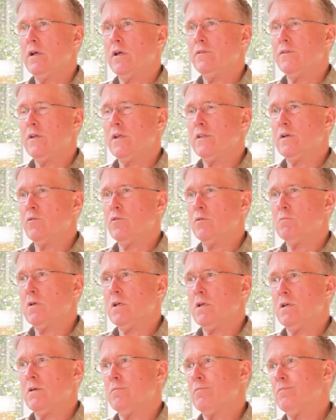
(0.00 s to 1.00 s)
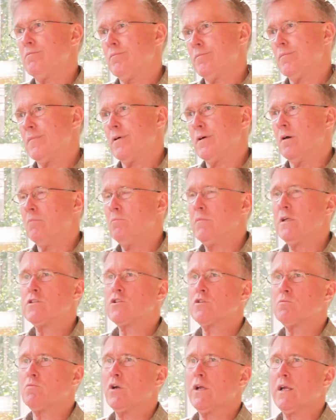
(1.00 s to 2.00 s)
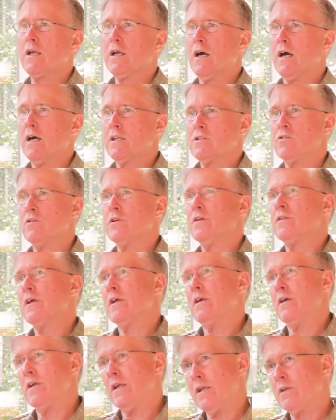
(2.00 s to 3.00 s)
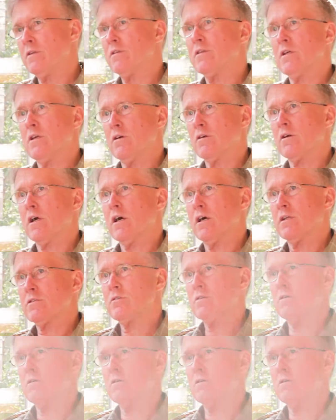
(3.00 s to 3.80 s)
Then there would be a mid-spring concert and then an end-of-the-year concert.